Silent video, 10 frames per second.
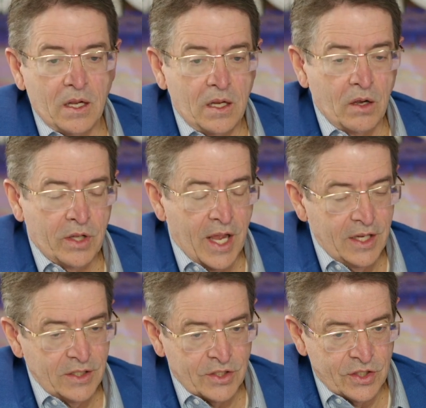
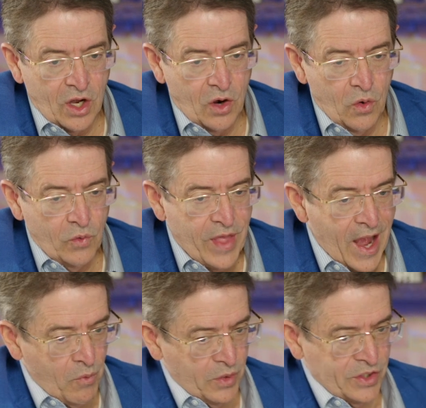Okay, so
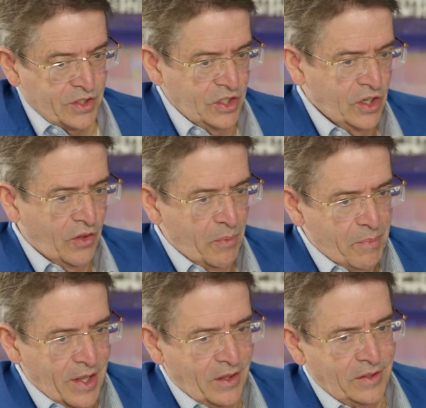that was,
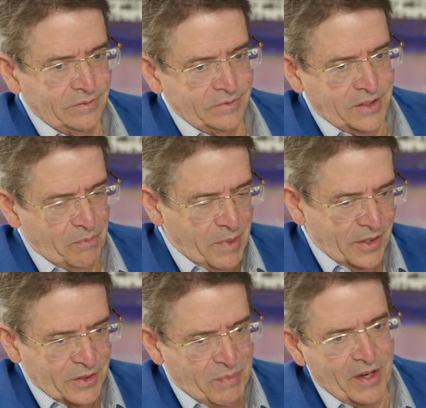the
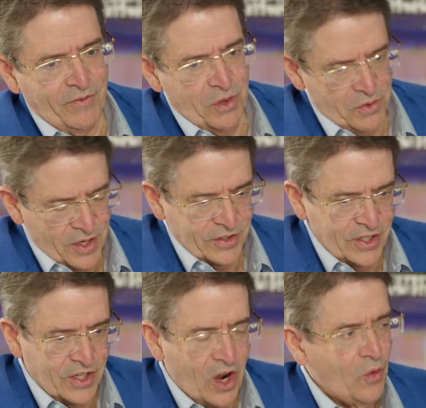bill's been a few years
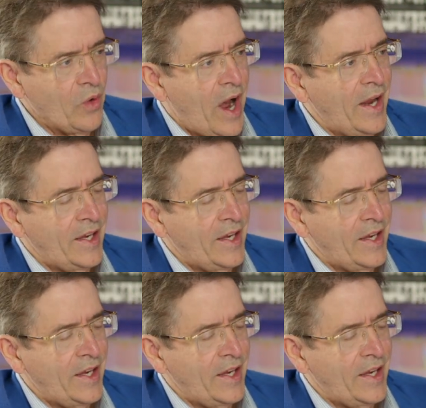ago, right?